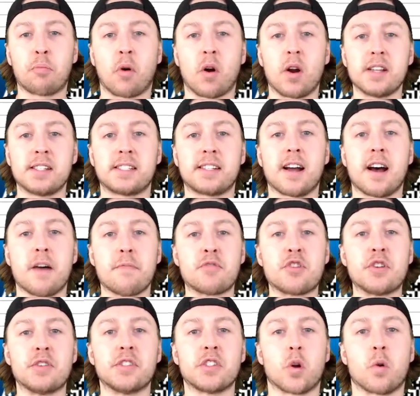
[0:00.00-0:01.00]
priced
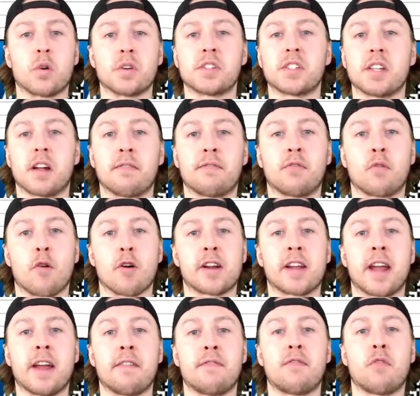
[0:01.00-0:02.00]
options or sub
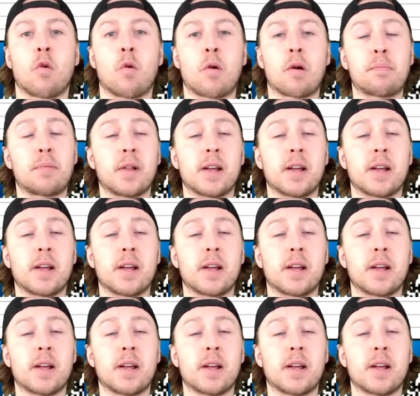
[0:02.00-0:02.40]
4K forward